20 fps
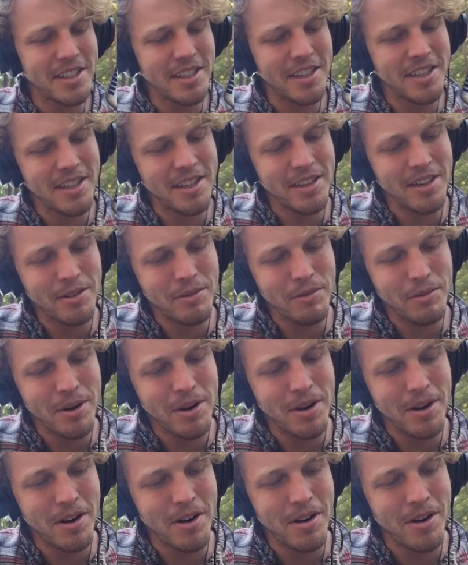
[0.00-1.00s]

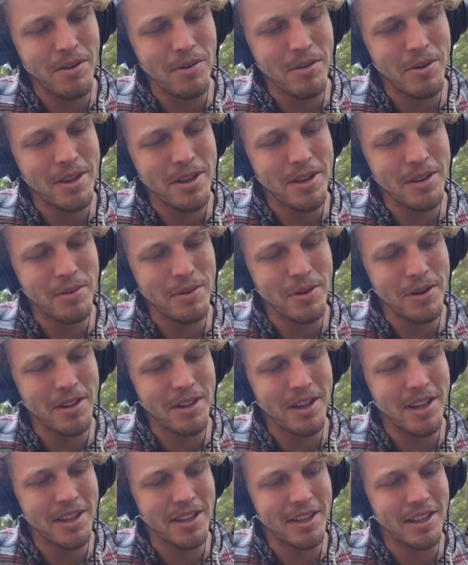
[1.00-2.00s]
Where are we? We're
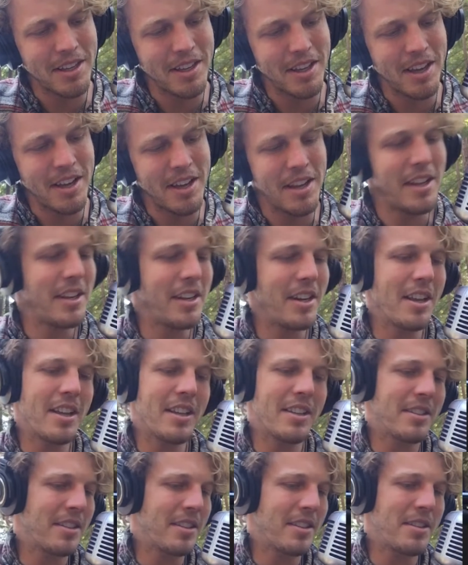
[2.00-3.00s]
like.
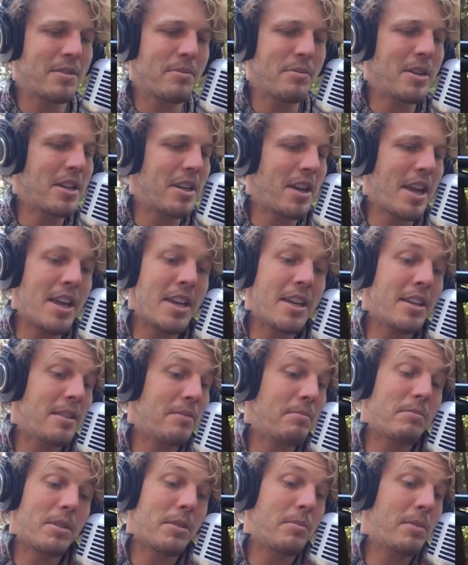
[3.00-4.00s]
It's a
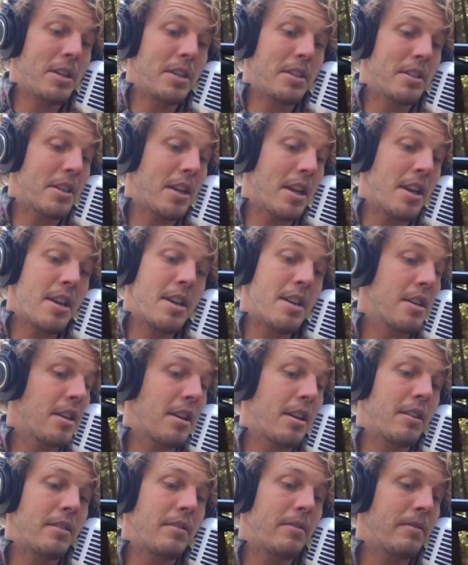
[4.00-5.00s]
diminished A
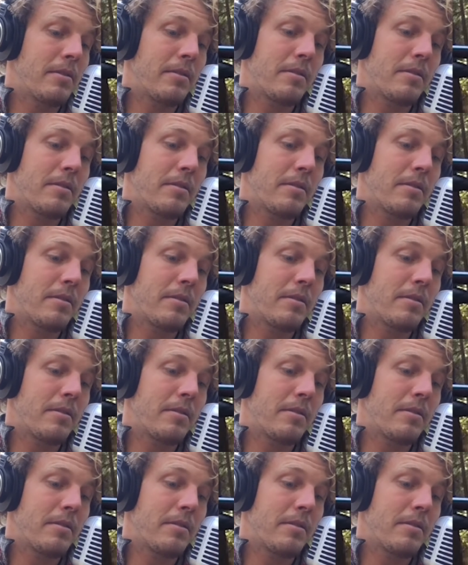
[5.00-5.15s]
kind of.